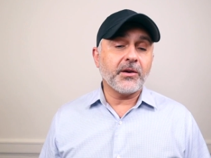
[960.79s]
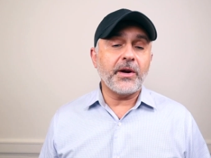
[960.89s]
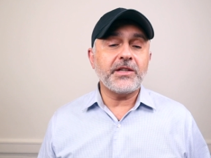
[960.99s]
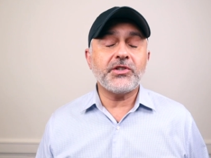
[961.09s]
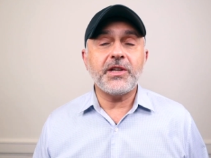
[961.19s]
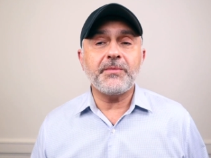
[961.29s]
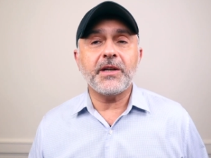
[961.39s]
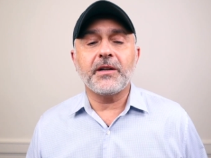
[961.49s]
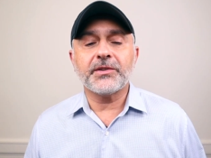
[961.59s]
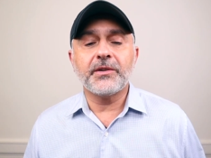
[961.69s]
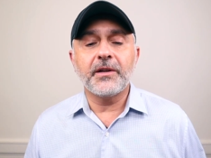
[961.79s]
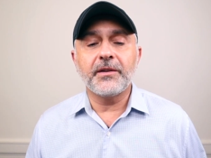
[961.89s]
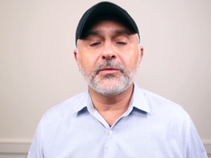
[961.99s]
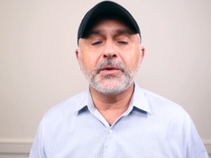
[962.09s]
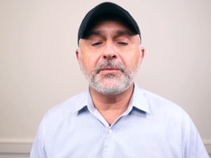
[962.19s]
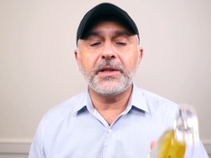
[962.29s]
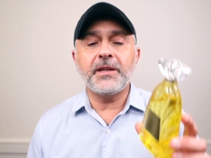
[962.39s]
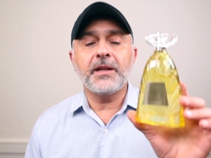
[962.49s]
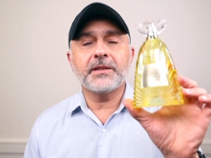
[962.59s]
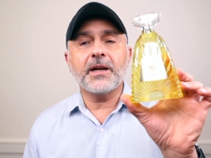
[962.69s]
a great cheapy alternative would
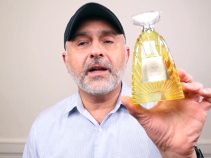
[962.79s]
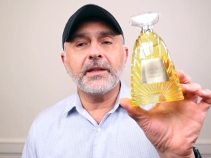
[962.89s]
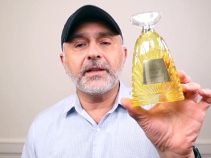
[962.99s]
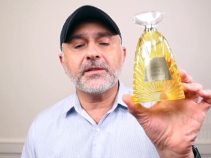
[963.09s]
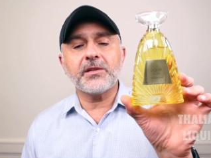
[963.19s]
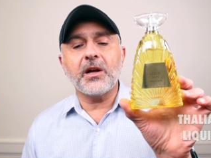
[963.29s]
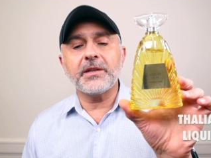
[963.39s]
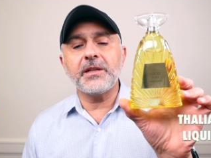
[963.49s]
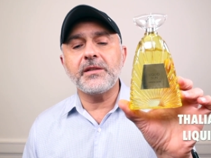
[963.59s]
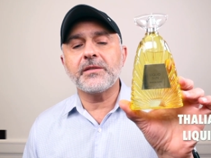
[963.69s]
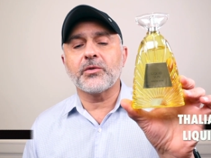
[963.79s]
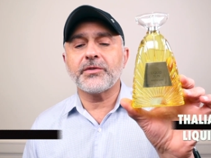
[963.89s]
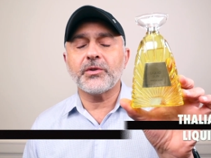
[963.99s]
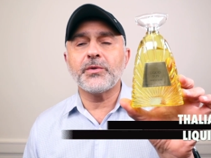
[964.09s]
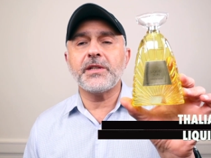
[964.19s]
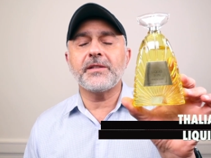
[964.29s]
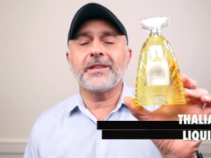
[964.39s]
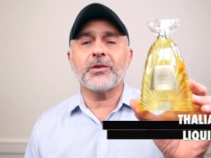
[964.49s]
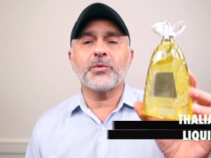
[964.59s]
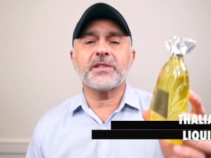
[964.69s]
be Thalia Sodi's or So these
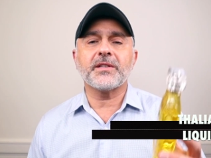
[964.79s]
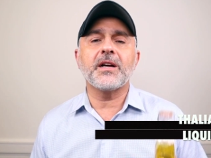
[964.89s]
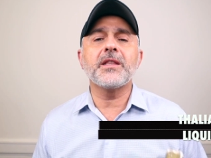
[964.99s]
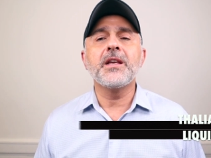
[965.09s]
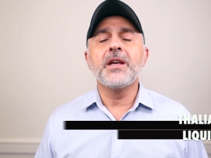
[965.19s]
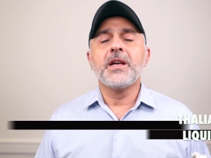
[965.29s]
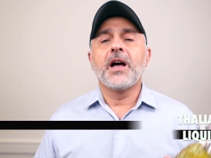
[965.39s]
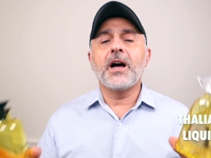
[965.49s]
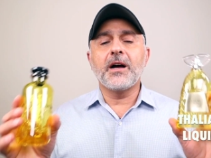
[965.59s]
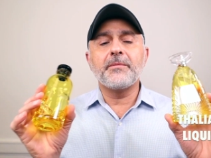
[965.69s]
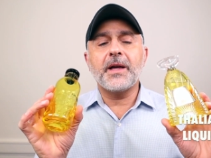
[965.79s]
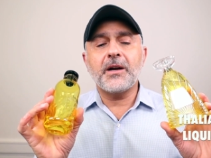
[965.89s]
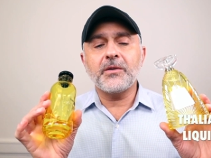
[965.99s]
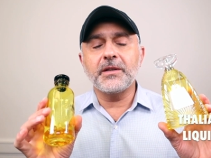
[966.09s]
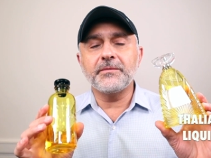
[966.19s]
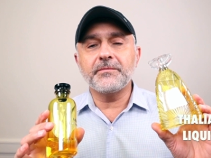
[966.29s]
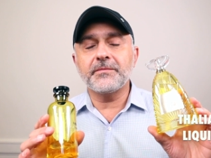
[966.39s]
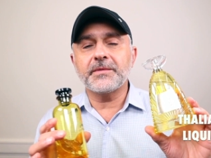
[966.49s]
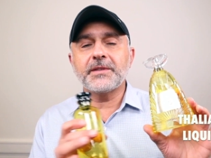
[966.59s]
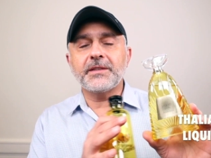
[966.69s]
liquid sun. Um, now,
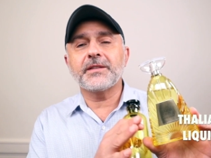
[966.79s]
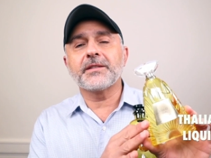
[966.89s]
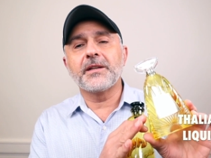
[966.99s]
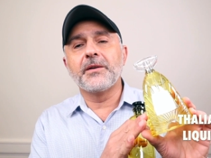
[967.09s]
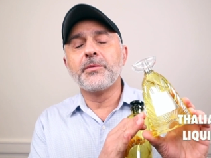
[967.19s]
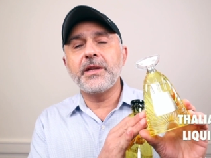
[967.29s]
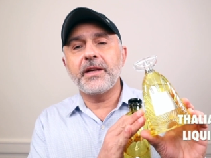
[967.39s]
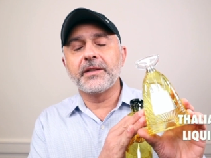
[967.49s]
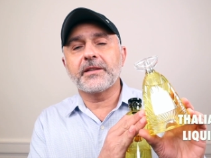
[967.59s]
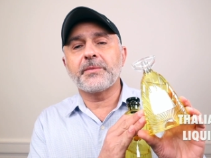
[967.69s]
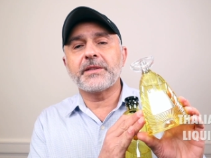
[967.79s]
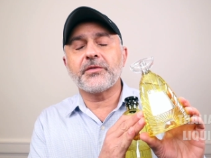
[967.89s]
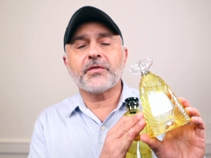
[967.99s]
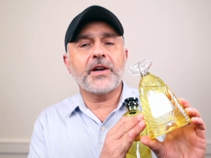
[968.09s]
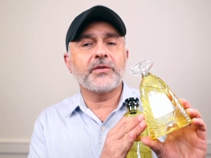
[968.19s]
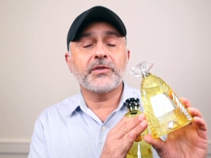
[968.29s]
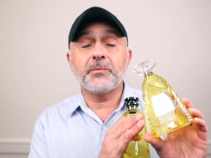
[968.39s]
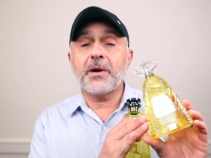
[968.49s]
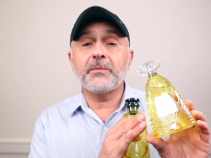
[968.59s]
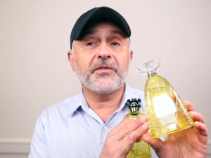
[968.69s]
this is a really inexpensive fragrance. You can
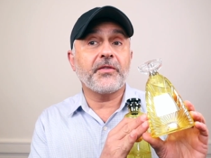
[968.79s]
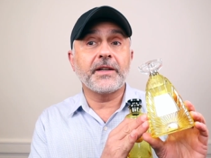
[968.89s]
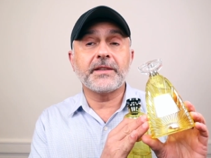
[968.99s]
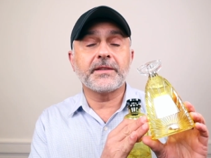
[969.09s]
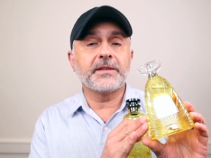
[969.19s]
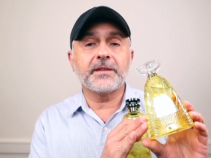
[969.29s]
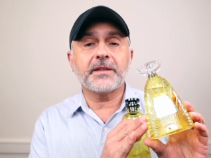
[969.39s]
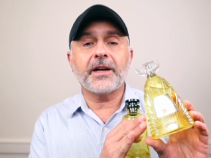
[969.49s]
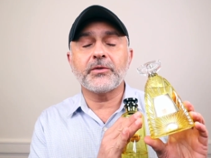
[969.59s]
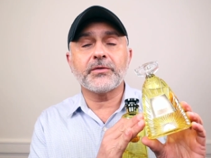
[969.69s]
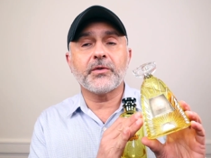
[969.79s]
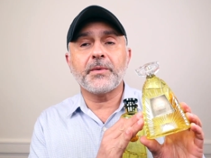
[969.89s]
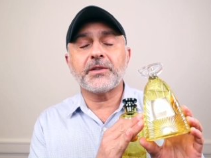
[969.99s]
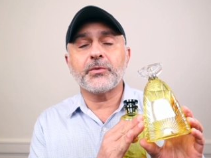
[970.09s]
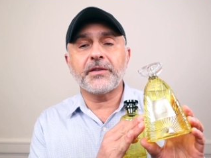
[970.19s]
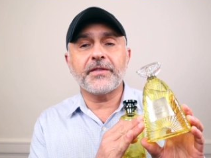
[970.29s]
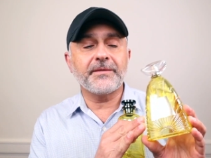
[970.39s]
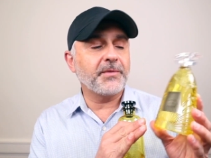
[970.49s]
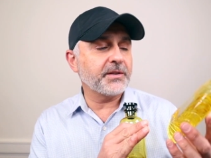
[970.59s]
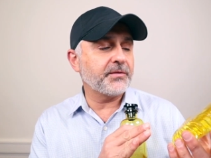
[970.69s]
probably find it at the discounters for about
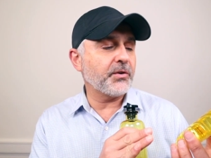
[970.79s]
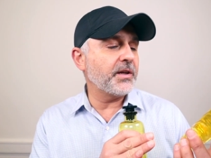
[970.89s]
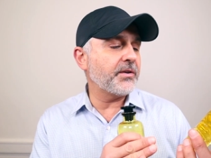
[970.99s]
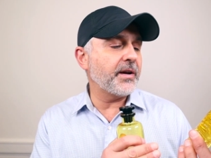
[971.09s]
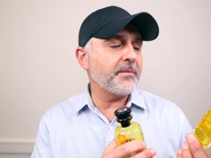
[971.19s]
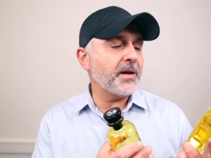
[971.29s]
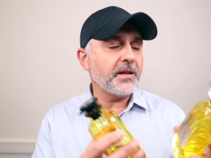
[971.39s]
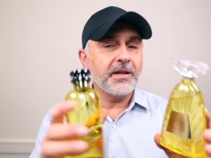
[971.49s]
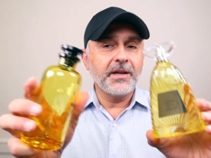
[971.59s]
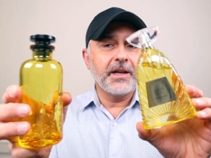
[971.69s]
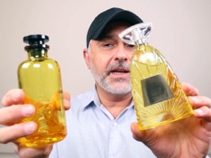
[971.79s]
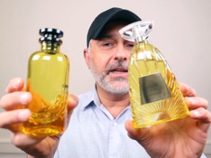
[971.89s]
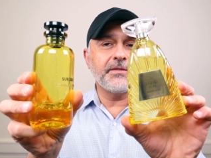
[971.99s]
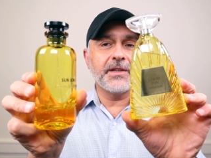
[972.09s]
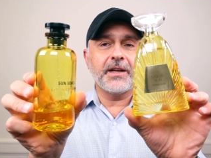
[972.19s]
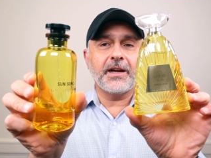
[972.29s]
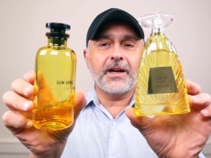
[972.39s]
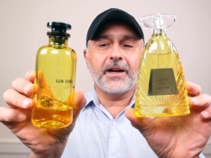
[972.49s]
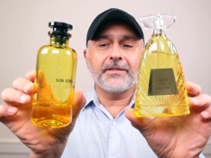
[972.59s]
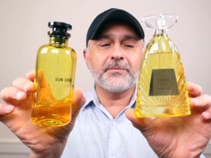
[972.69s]
25 bucks for 100 ml. And even
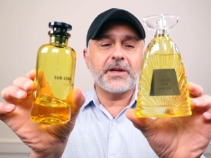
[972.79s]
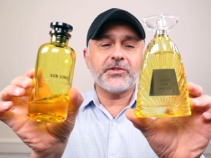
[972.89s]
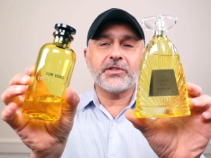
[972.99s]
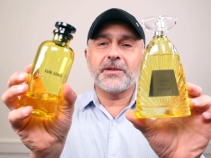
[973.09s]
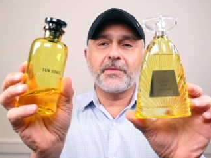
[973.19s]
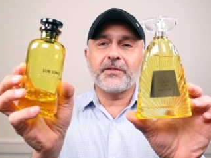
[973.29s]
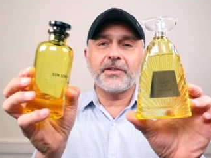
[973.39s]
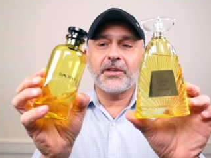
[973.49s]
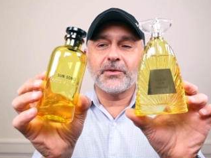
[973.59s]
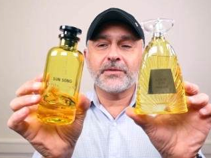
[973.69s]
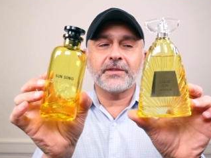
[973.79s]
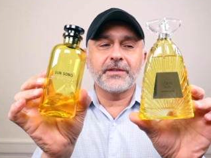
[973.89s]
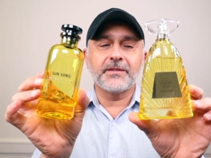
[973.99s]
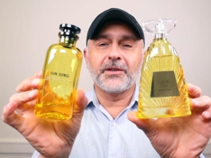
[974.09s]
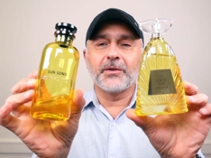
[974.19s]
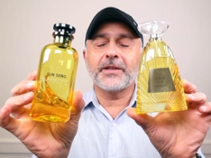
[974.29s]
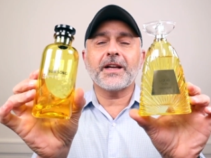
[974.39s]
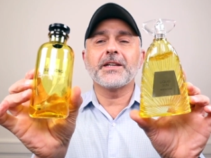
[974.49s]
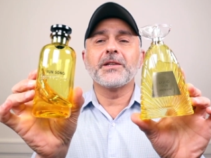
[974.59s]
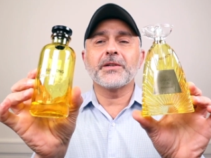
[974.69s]
I've mentioned in my videos, you know, they
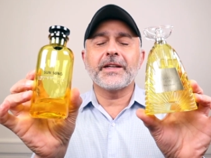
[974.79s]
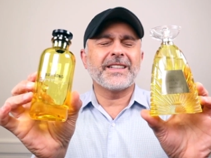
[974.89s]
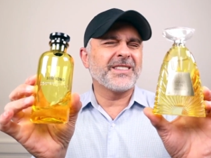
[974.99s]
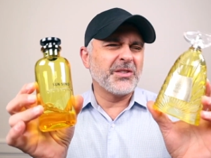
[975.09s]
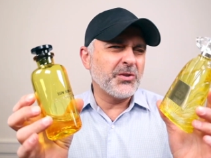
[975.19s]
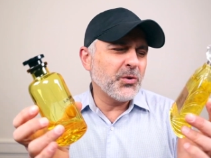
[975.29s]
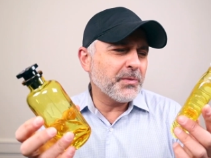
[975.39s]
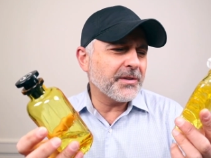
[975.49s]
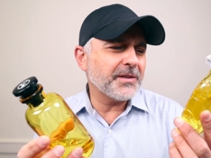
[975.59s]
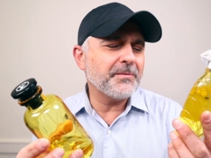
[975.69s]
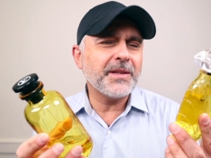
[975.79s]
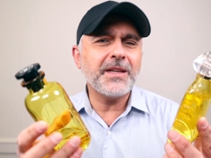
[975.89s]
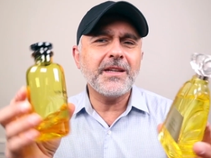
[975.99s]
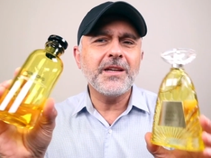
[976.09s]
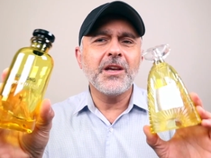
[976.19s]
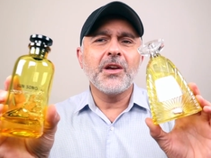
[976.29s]
kind of look like it's a dupe or something,